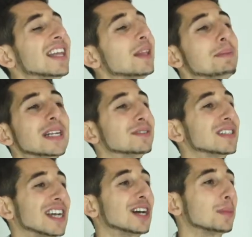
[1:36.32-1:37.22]
in the pit of
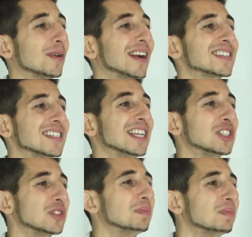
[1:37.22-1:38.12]
eternal
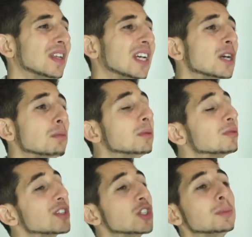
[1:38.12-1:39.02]
procrastination. When we
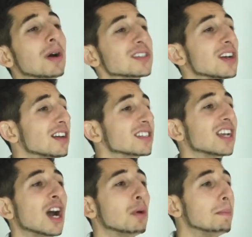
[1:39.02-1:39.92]
resume our task,
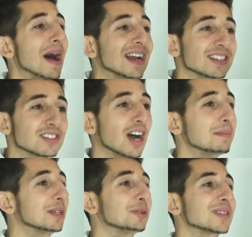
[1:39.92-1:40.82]
we're back at
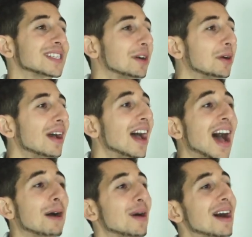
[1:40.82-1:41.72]
time equals 0,
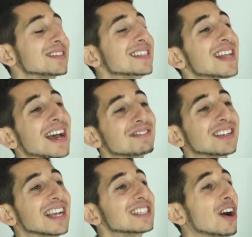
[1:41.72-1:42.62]
and we'll have to
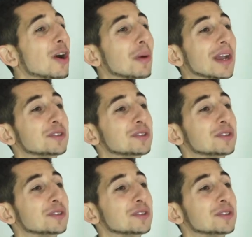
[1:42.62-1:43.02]
navigate our way